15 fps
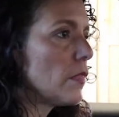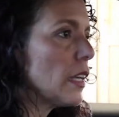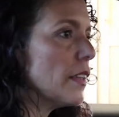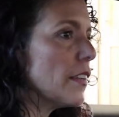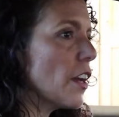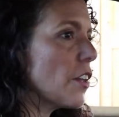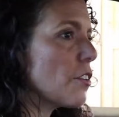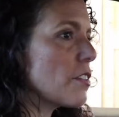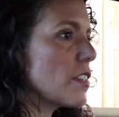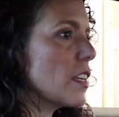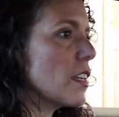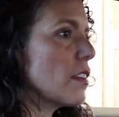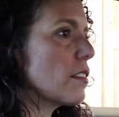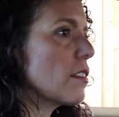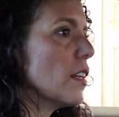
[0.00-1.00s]
And the other
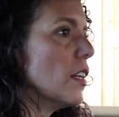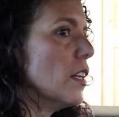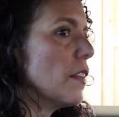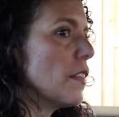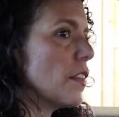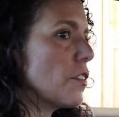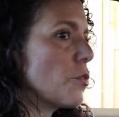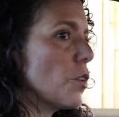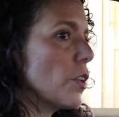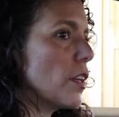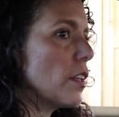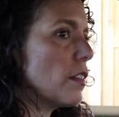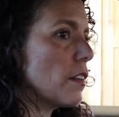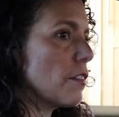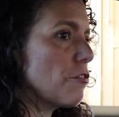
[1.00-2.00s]
thing is, that's
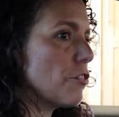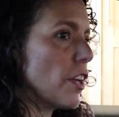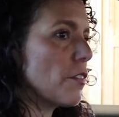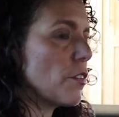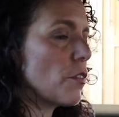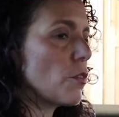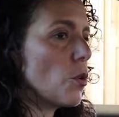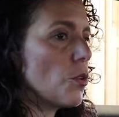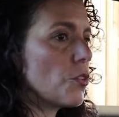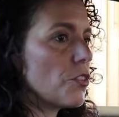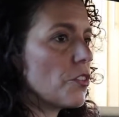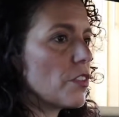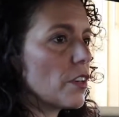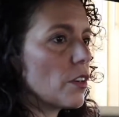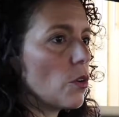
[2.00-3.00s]
really the flavor of goals,
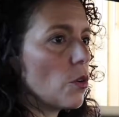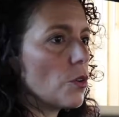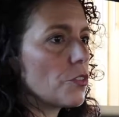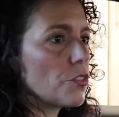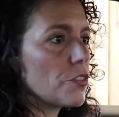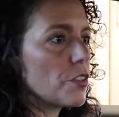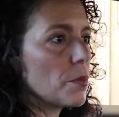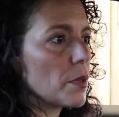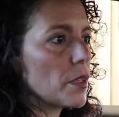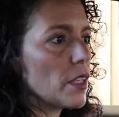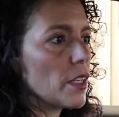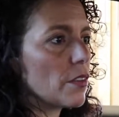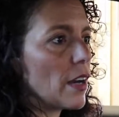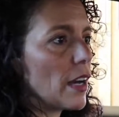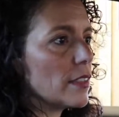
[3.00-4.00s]
is that goals are
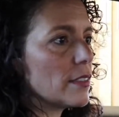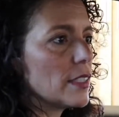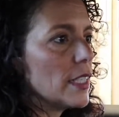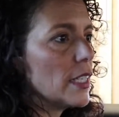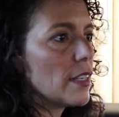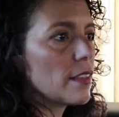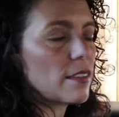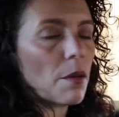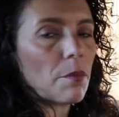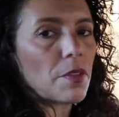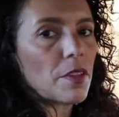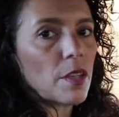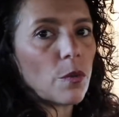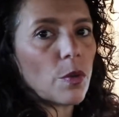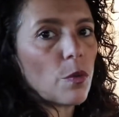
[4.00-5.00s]
typically around
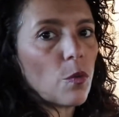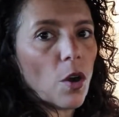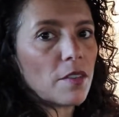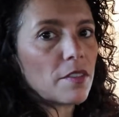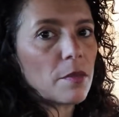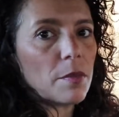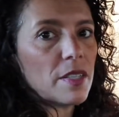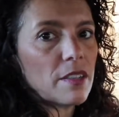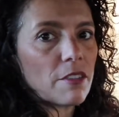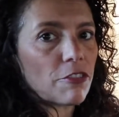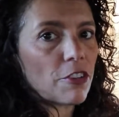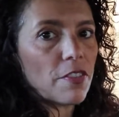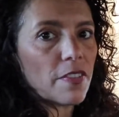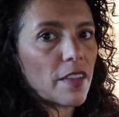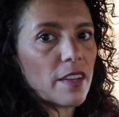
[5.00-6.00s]
something that we want to be
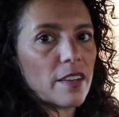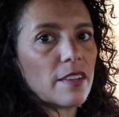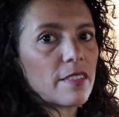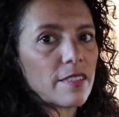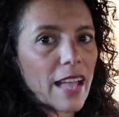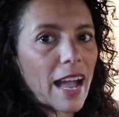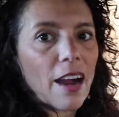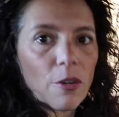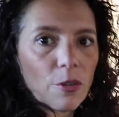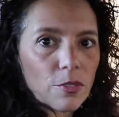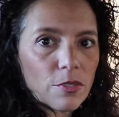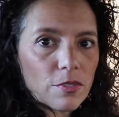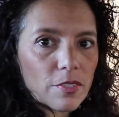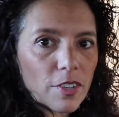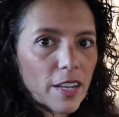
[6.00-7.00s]
different than it is now,
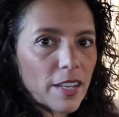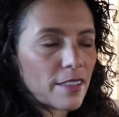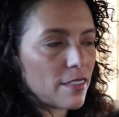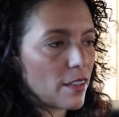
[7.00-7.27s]
right?